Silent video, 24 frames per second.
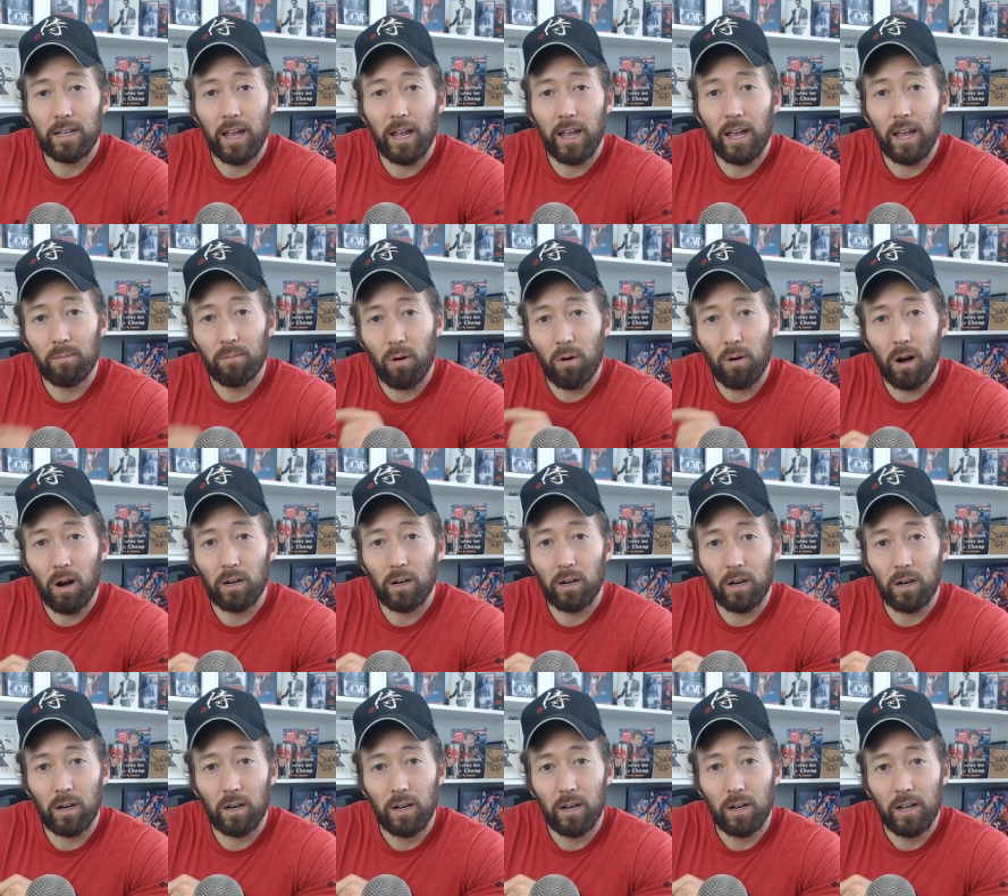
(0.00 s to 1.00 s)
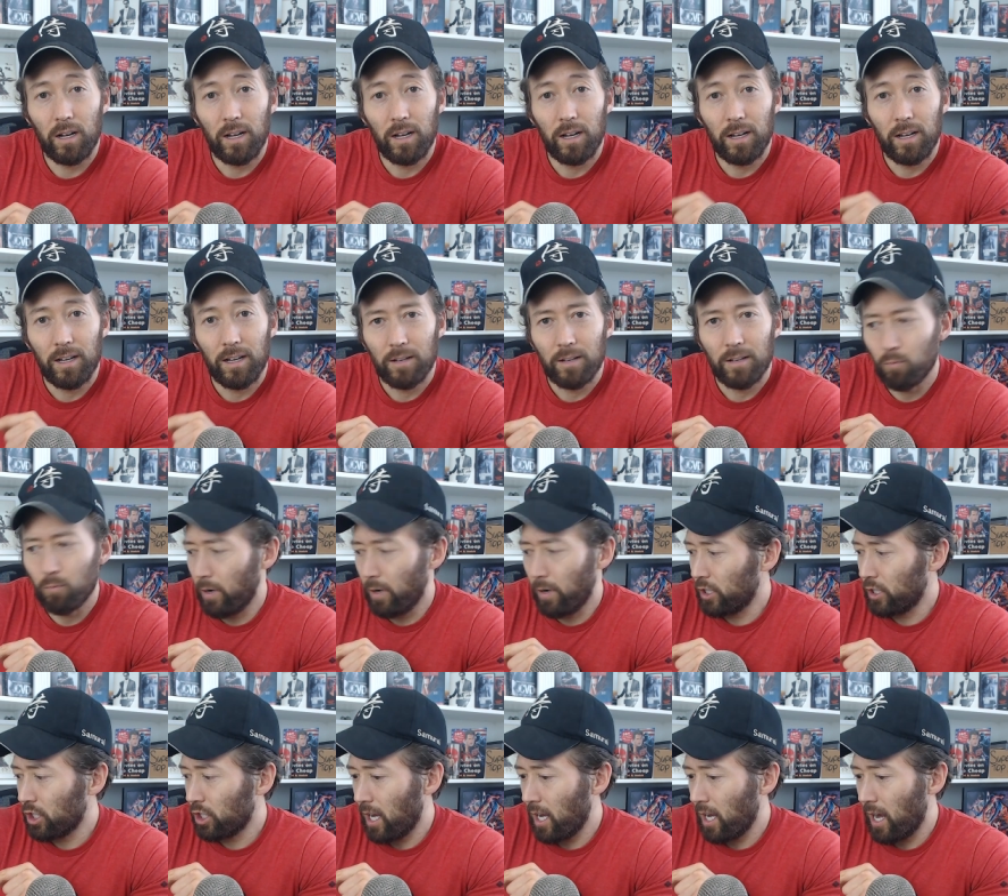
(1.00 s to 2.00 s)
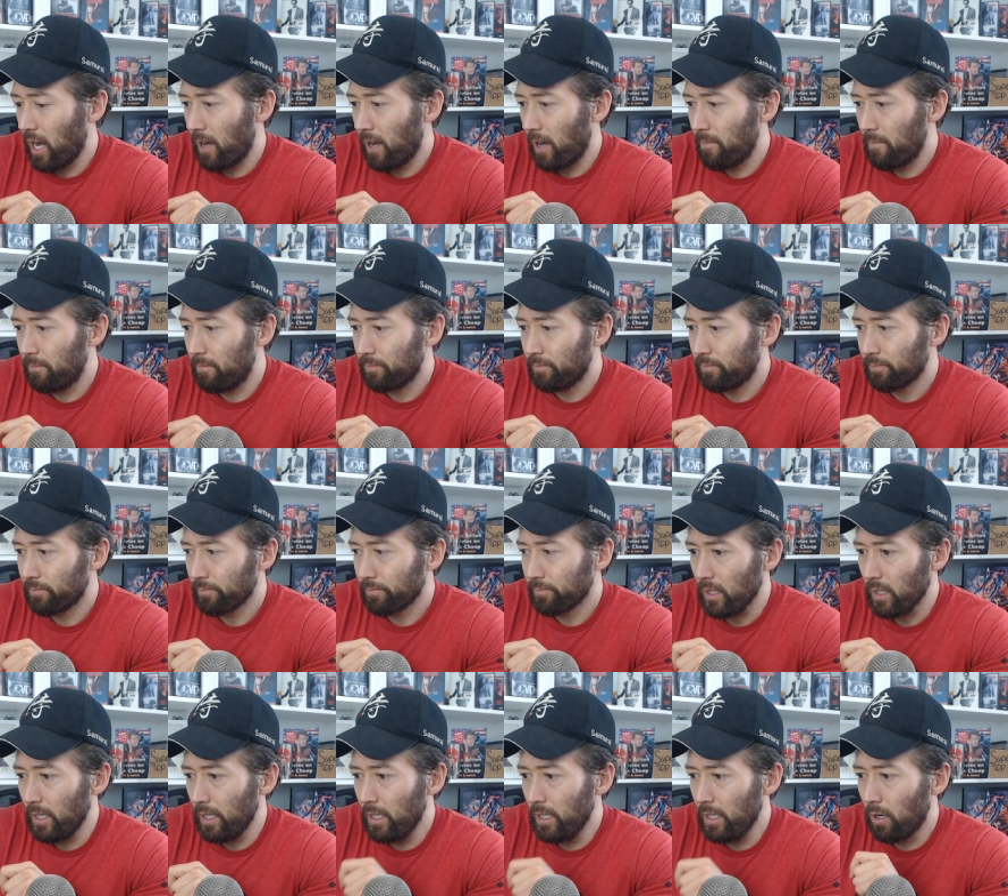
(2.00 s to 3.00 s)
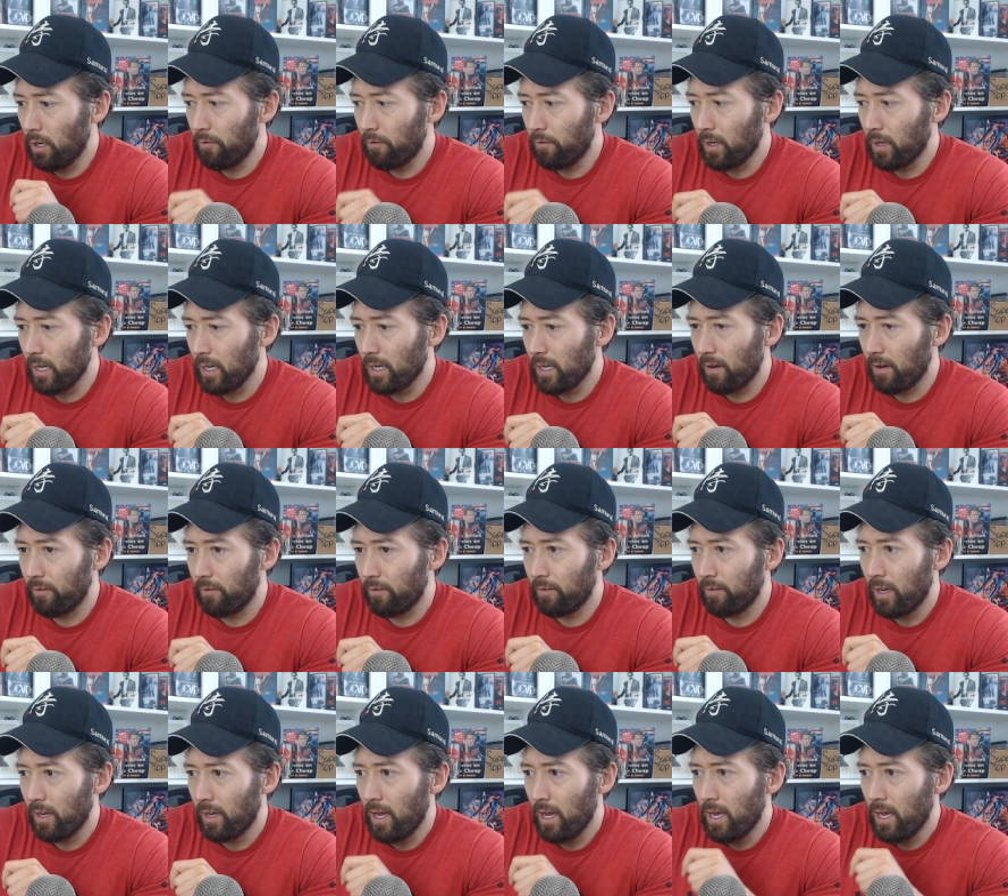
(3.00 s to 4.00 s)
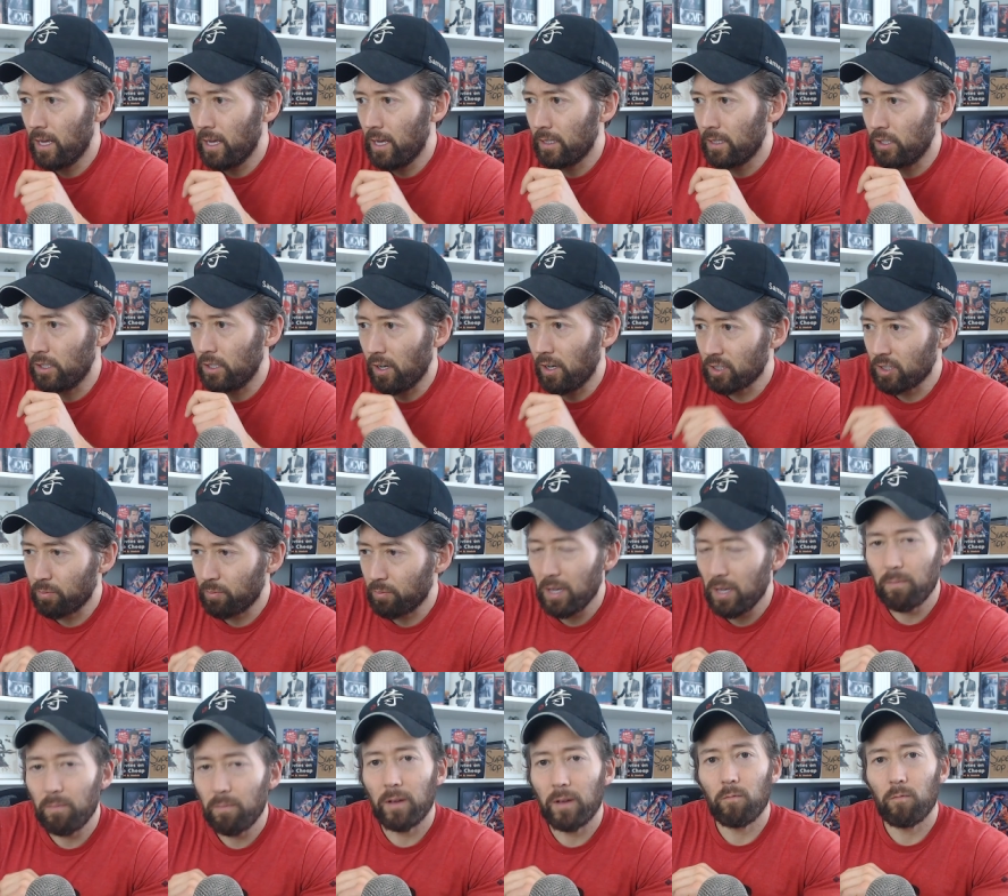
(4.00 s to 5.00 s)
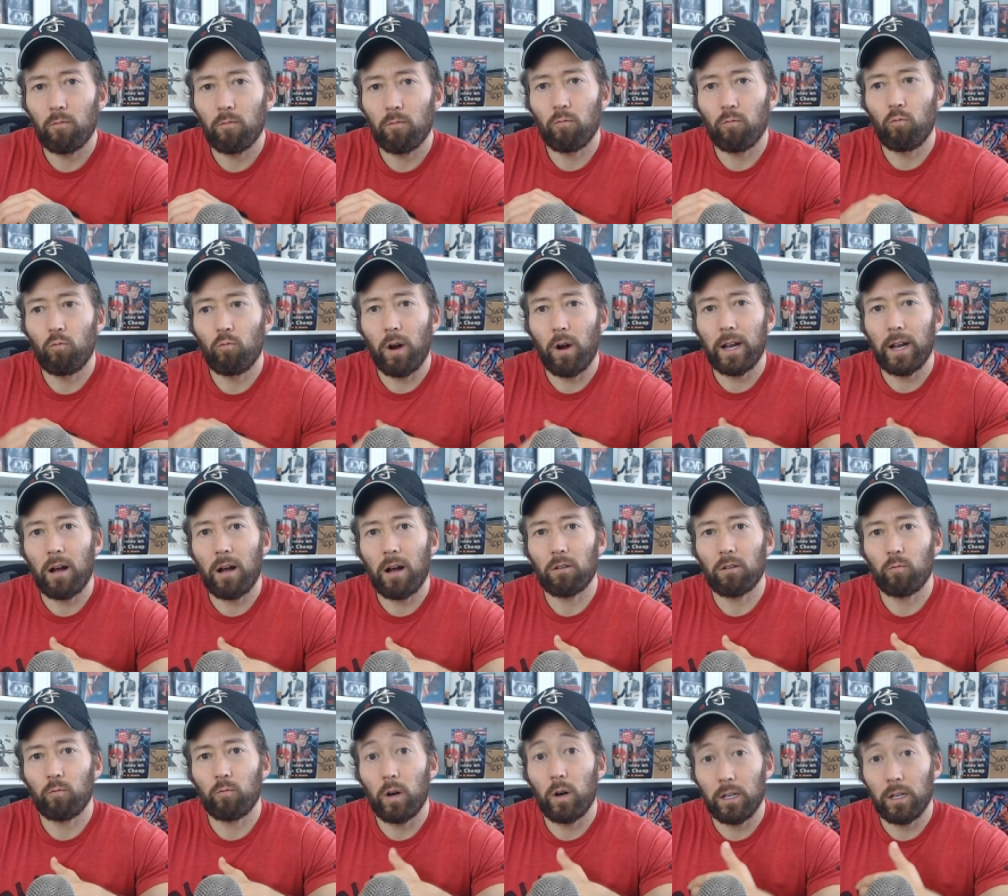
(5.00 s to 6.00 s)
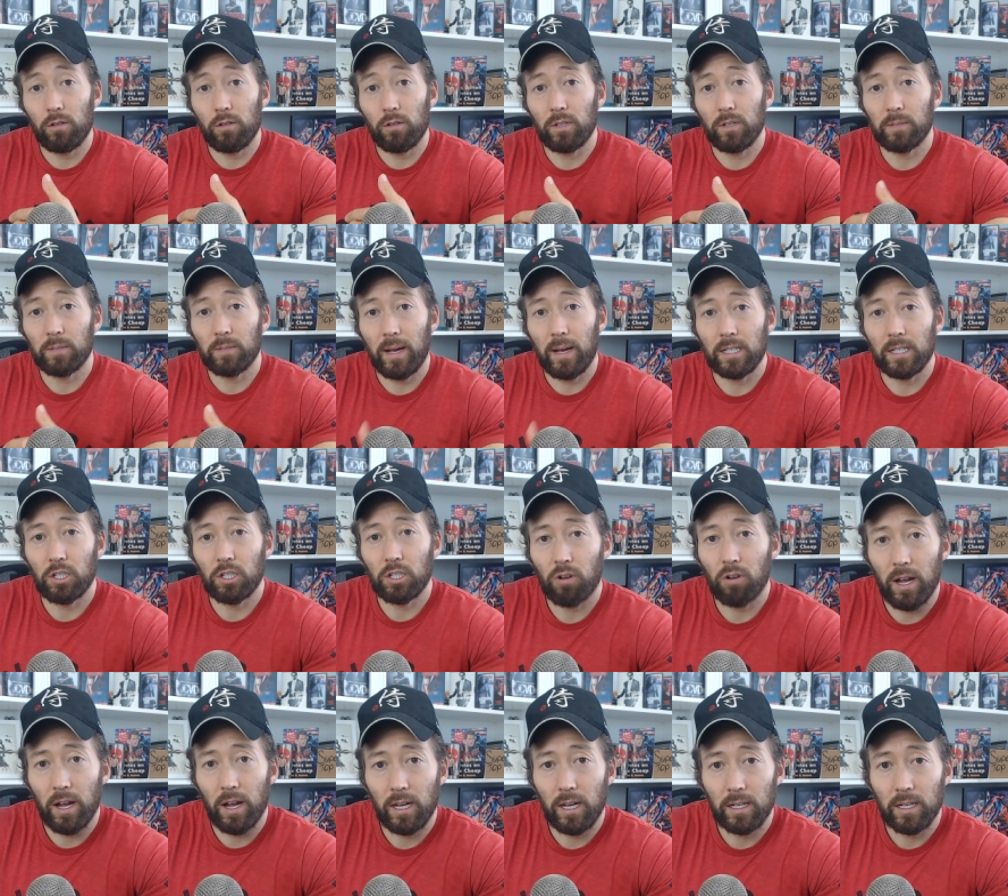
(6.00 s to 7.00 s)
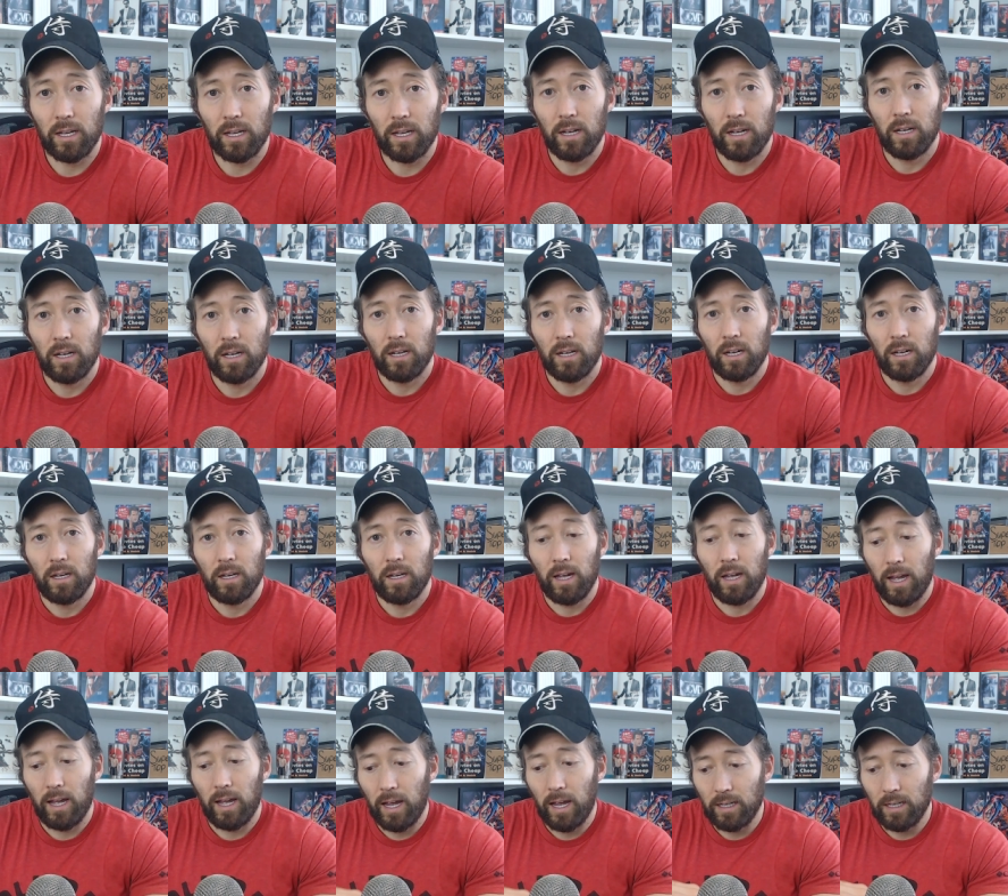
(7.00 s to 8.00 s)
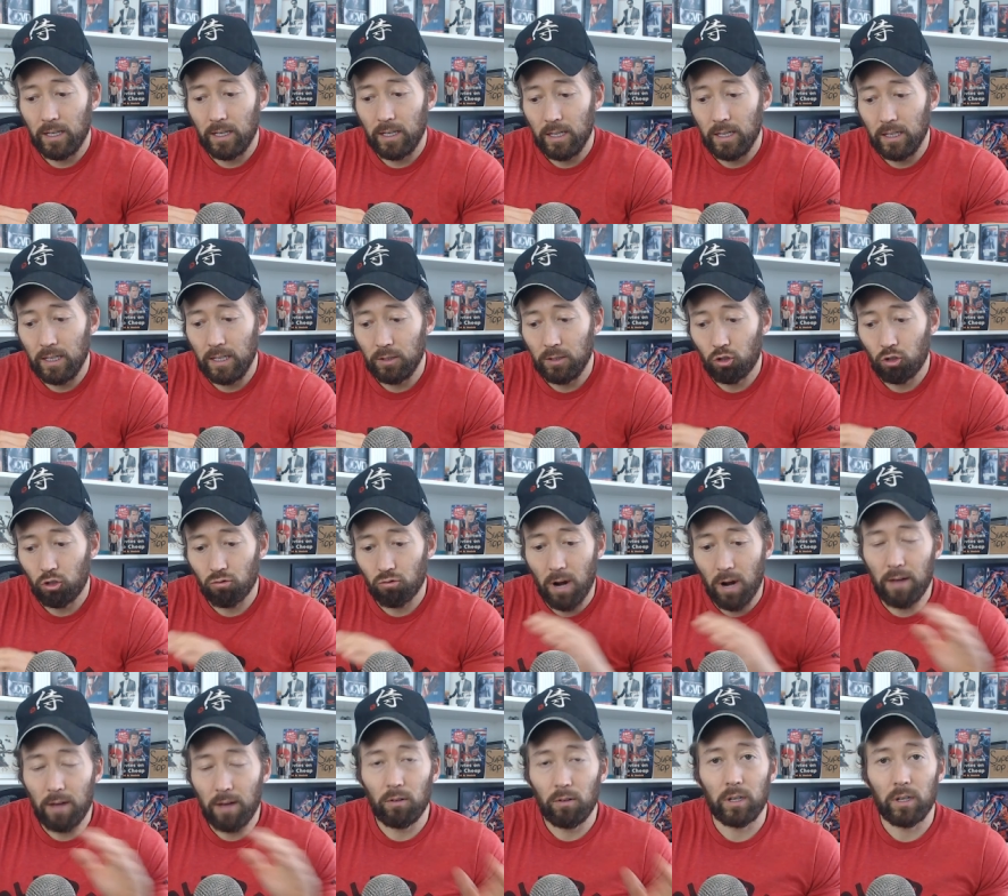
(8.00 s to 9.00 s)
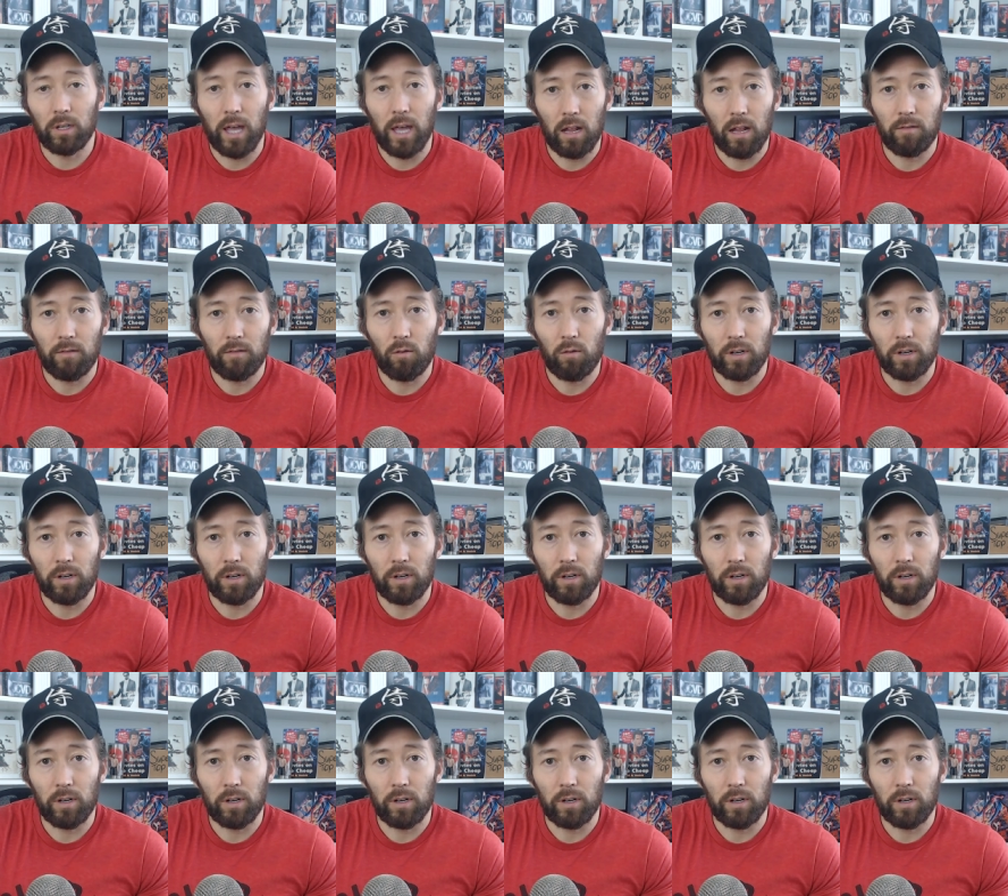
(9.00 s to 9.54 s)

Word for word: Ed Parker, which, uh, you know, funny enough, Jeff Speakman went out, wanted to expand his training, and he traveled to California